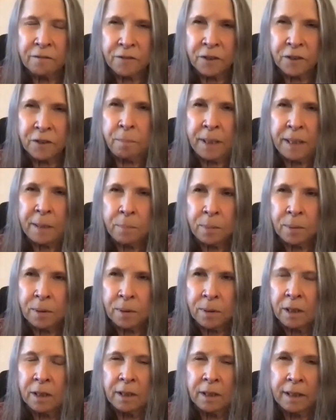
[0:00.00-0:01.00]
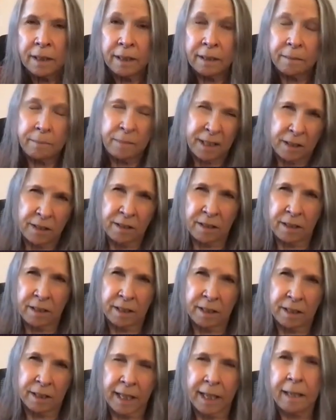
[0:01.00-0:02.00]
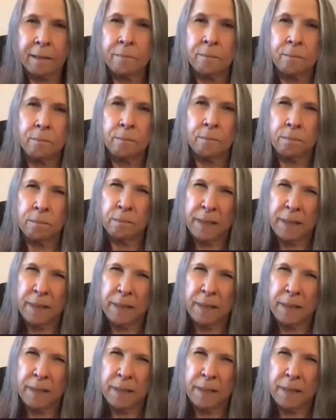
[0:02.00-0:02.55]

for people it, this is again